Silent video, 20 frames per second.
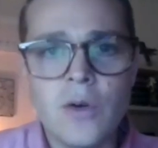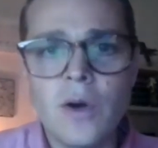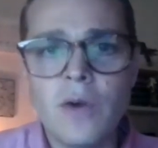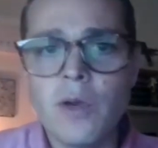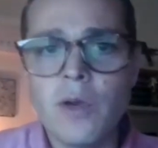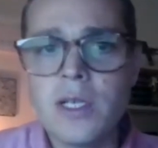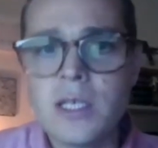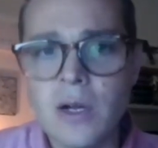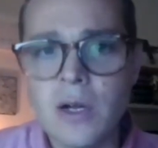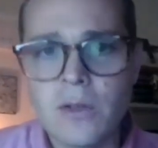
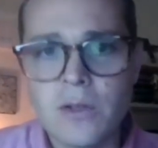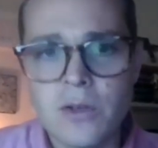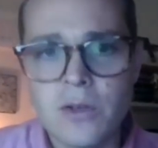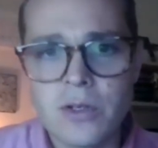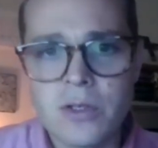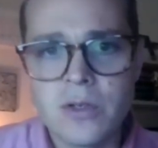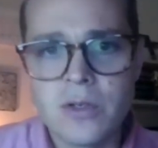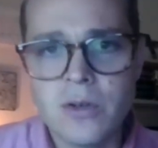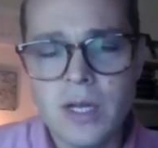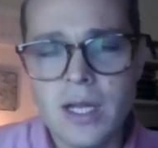to reach
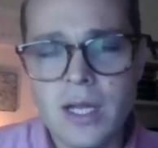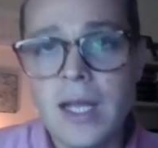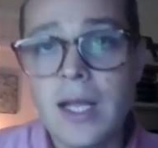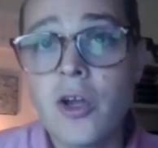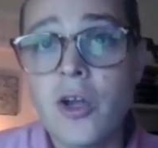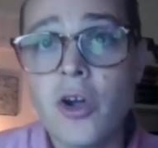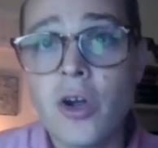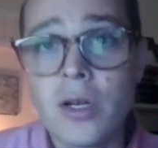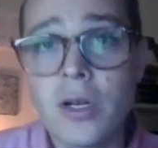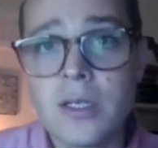out to your
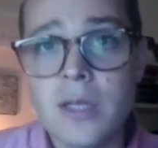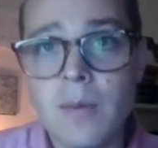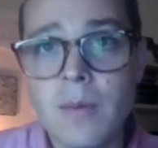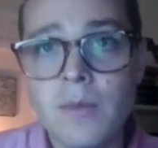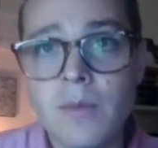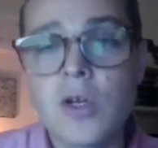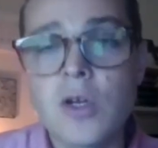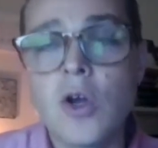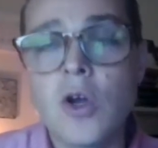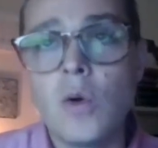student,
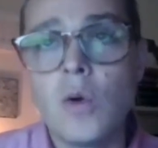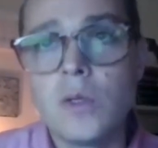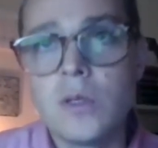encourage them